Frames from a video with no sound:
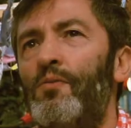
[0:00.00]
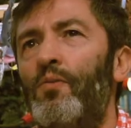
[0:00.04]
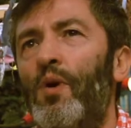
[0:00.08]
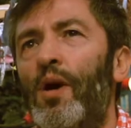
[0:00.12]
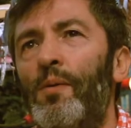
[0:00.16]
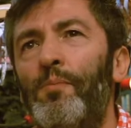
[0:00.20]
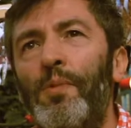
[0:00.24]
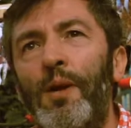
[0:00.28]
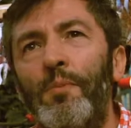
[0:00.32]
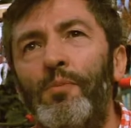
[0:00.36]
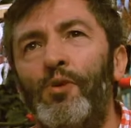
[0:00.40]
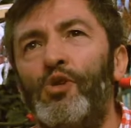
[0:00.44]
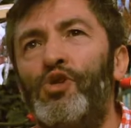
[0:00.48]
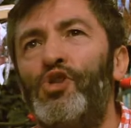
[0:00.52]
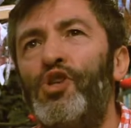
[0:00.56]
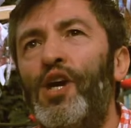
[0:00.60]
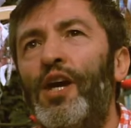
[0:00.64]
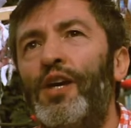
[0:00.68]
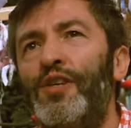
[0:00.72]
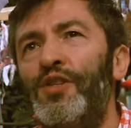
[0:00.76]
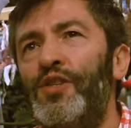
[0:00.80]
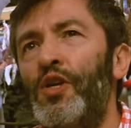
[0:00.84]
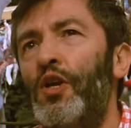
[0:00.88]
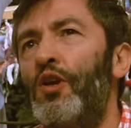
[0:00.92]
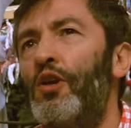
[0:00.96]
where people
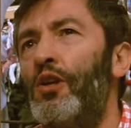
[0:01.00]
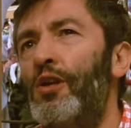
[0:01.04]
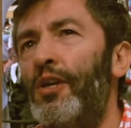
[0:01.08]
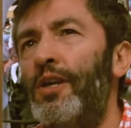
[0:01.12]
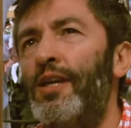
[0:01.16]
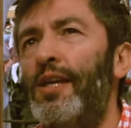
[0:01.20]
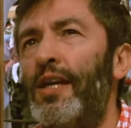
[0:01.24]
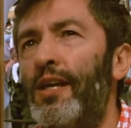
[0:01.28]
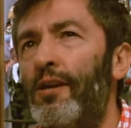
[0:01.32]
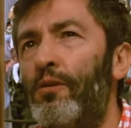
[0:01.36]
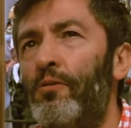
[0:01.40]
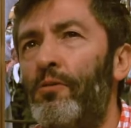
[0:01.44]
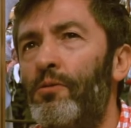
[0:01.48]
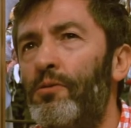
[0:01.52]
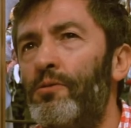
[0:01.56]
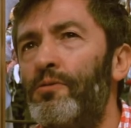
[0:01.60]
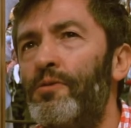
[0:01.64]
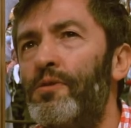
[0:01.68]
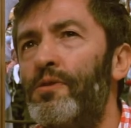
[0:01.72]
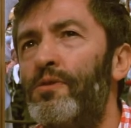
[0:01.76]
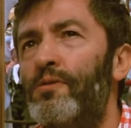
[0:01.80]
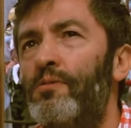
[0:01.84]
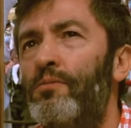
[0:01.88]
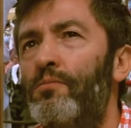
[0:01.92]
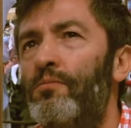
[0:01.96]
share circular
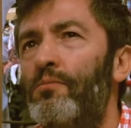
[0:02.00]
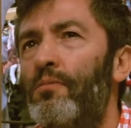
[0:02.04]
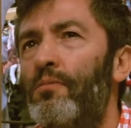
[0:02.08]
needles